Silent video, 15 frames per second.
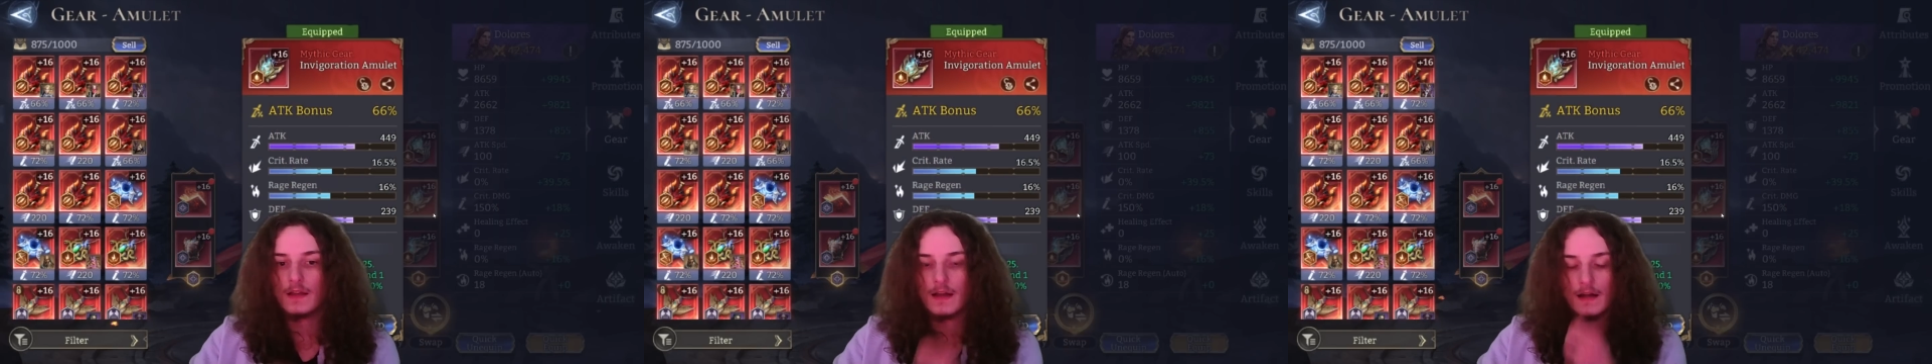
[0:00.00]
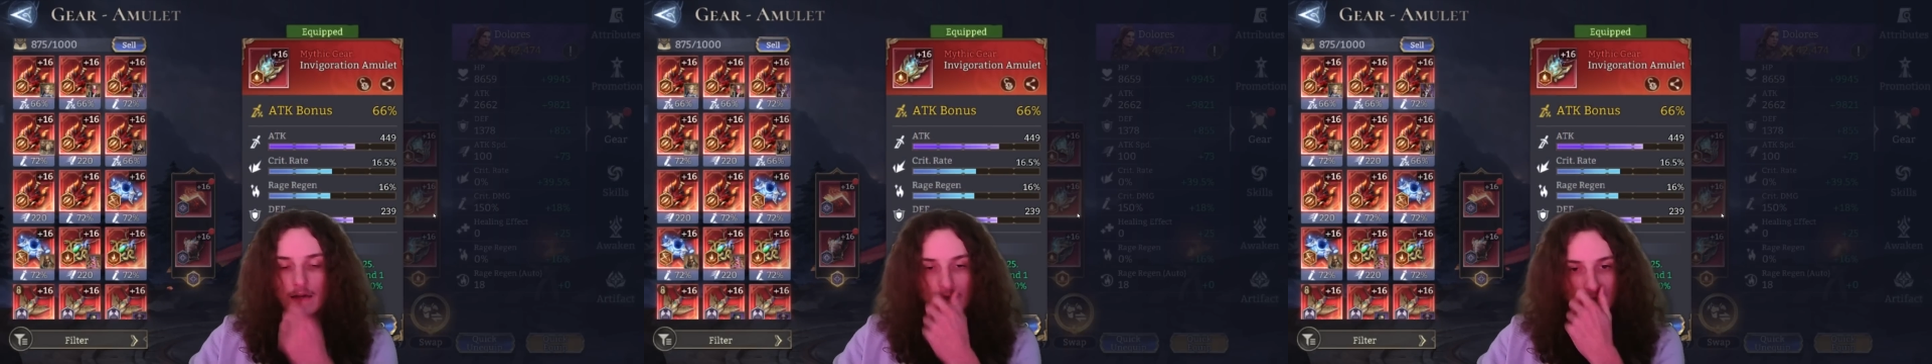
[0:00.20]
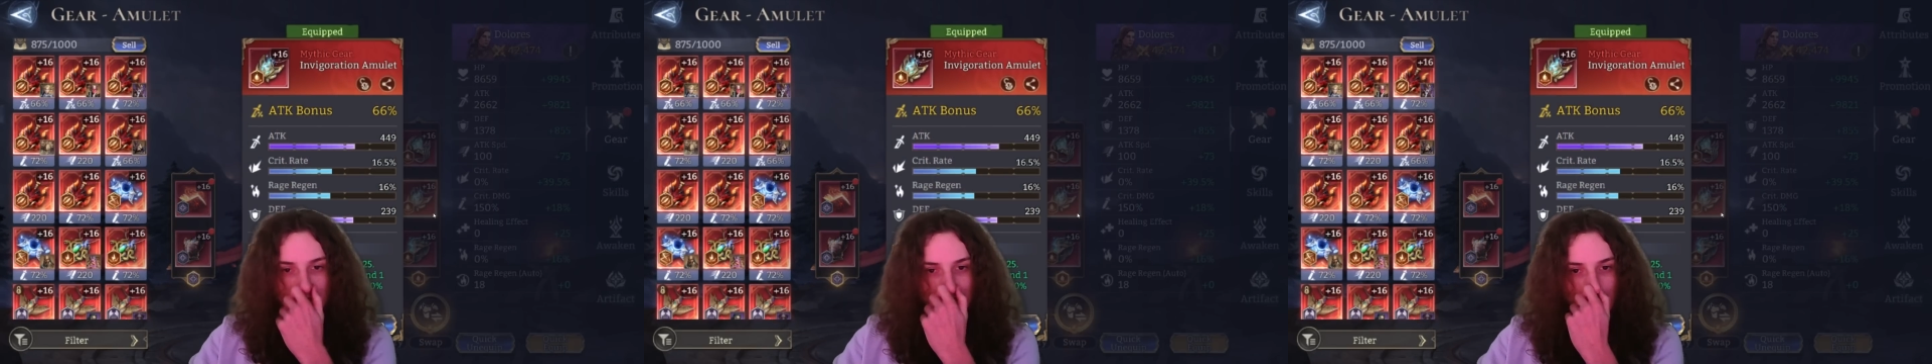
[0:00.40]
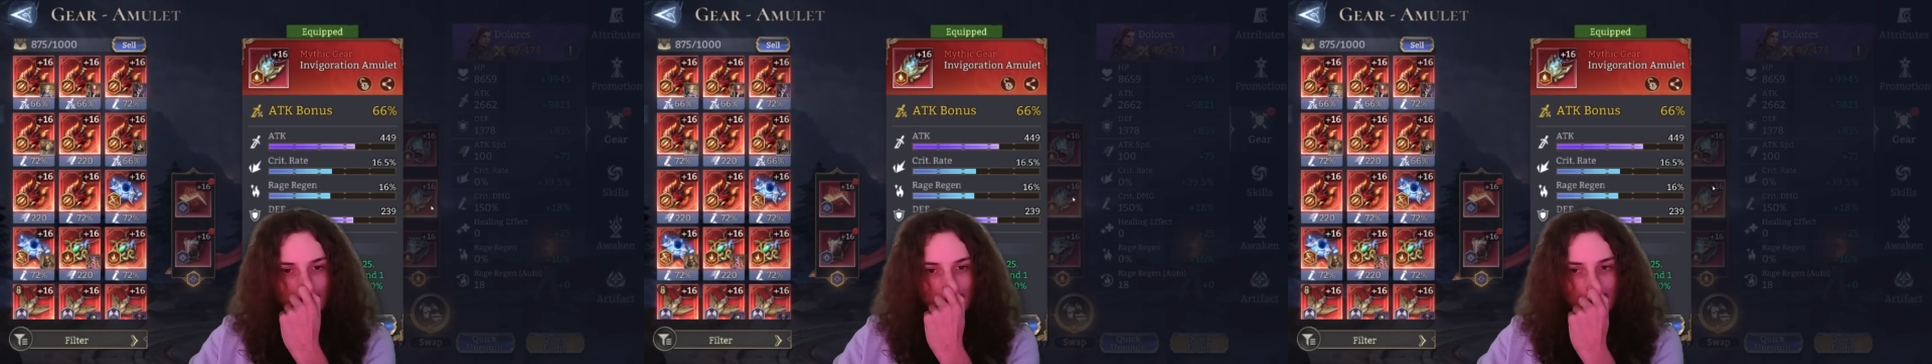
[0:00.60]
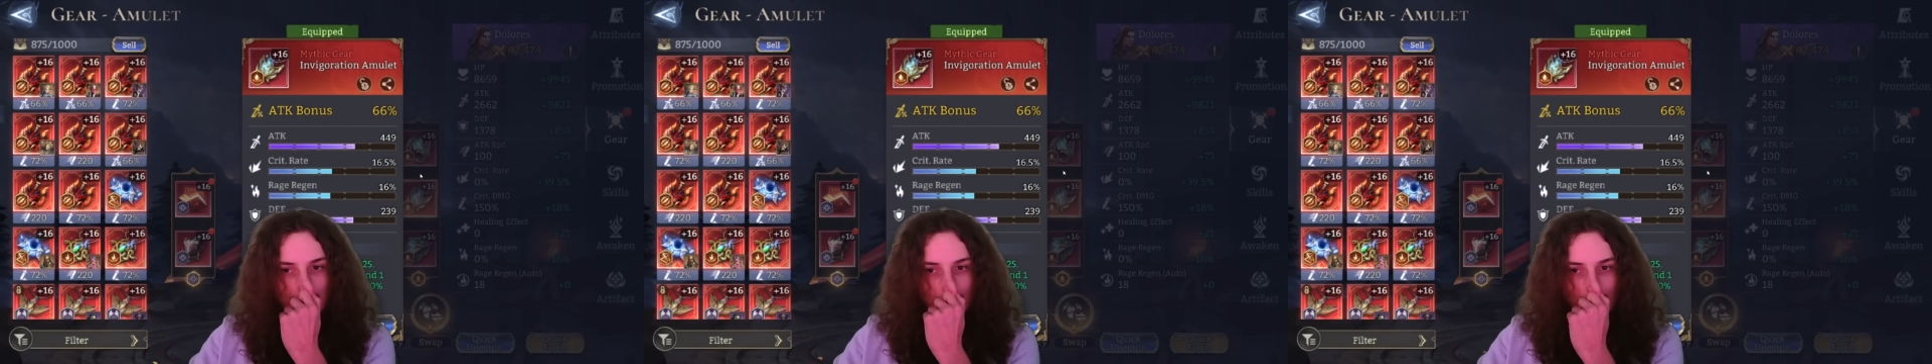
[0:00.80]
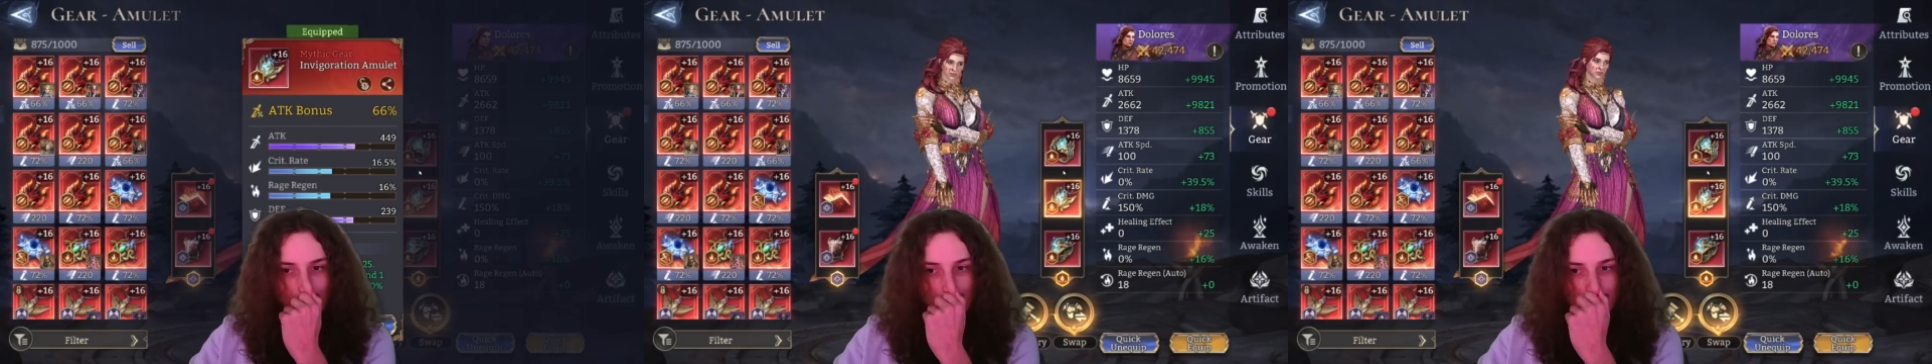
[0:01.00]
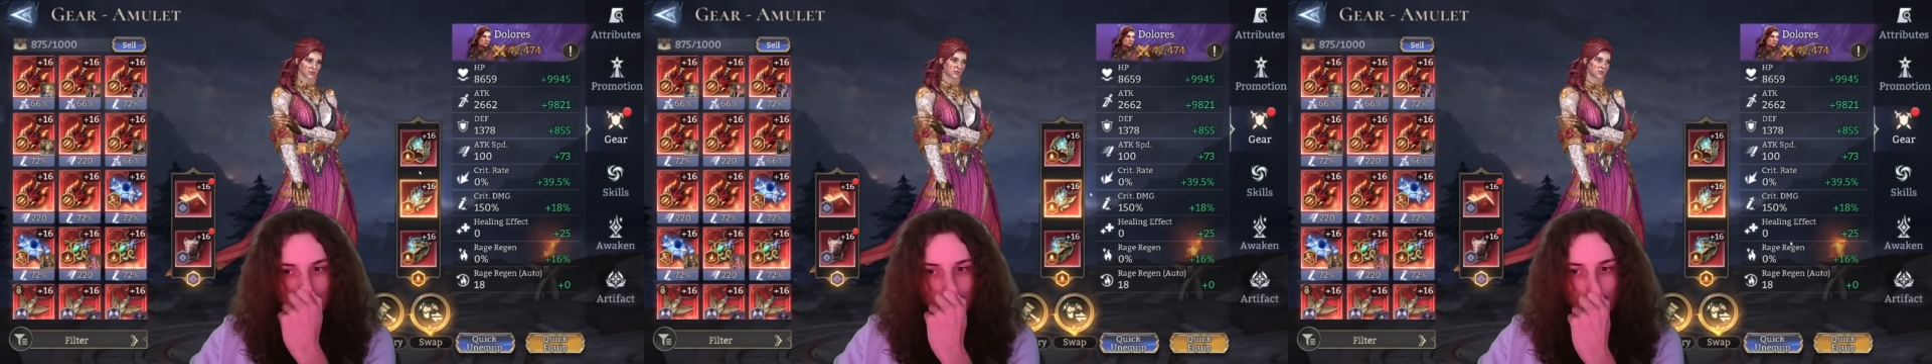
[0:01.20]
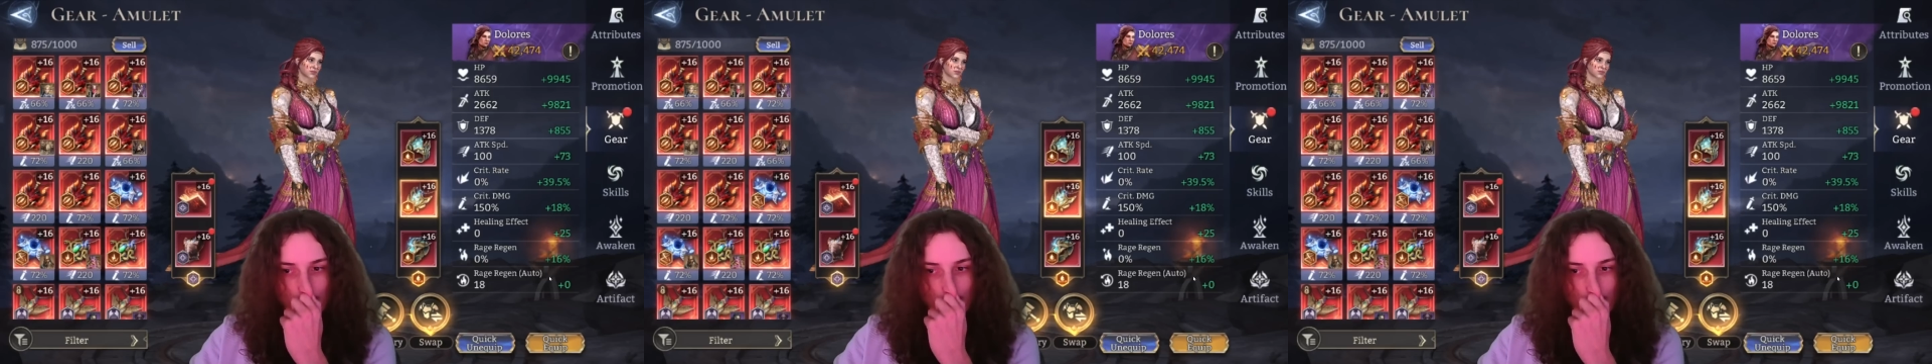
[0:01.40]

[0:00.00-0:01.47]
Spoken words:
Substat-wise,